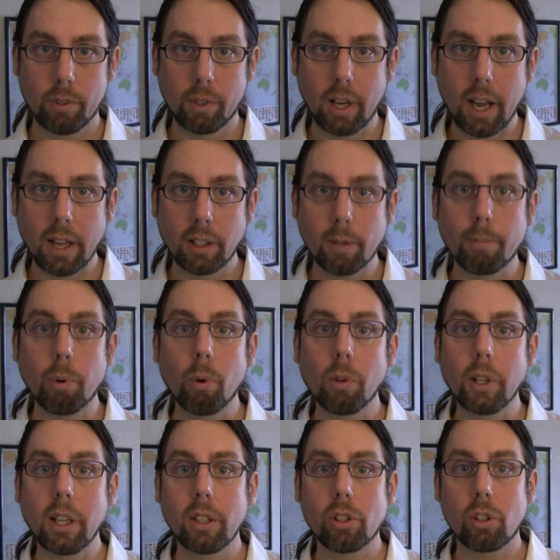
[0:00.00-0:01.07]
okay, the
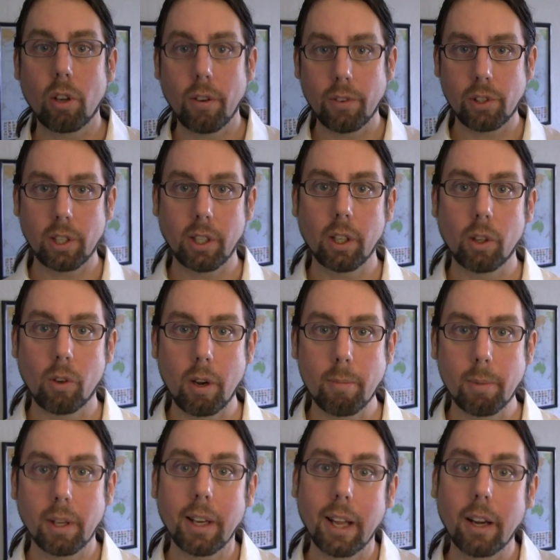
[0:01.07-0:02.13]
pooling and servicing
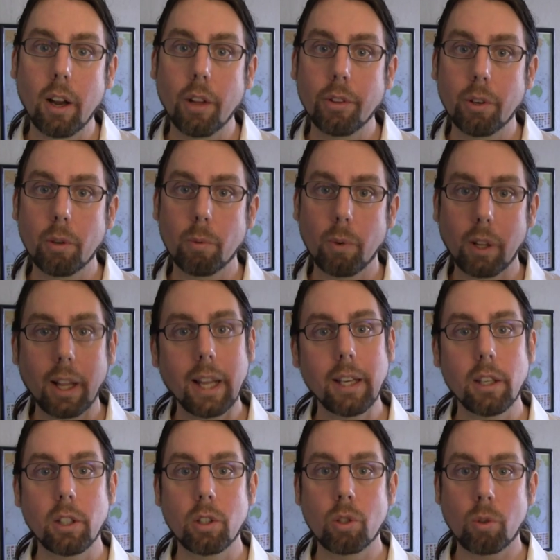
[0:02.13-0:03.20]
agreement and other
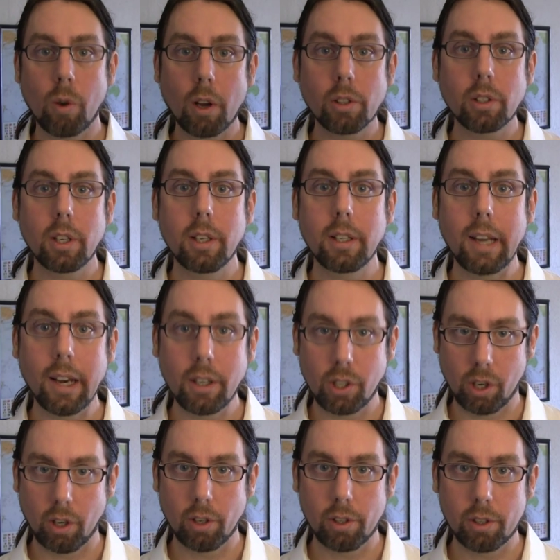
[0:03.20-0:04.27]
related trust
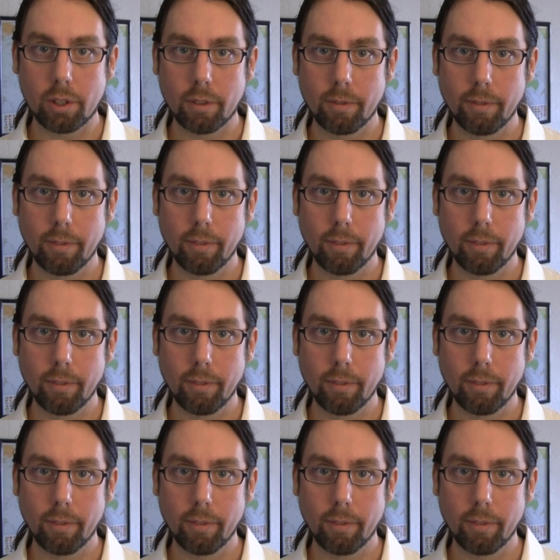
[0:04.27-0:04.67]
indentures,